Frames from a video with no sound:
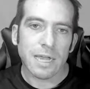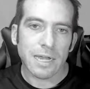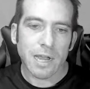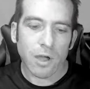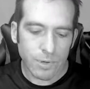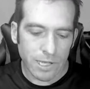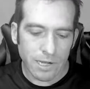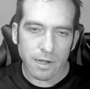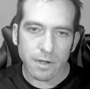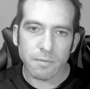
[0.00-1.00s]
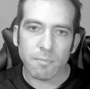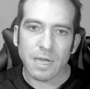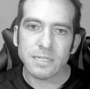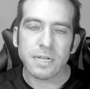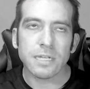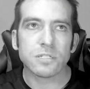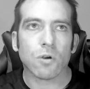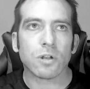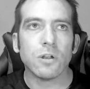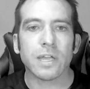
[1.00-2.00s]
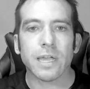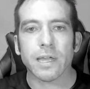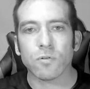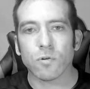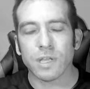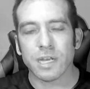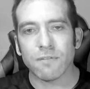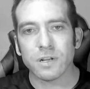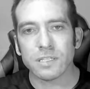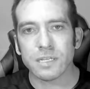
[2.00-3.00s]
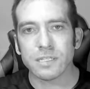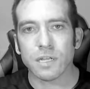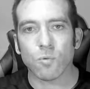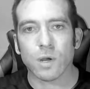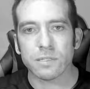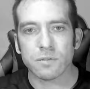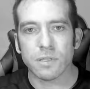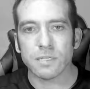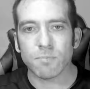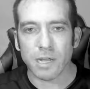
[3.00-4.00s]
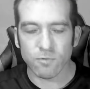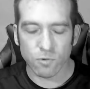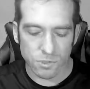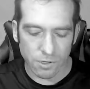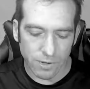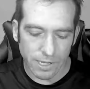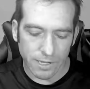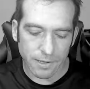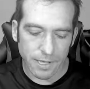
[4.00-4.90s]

And now we can basically start looking at all the differences and what these platforms are doing.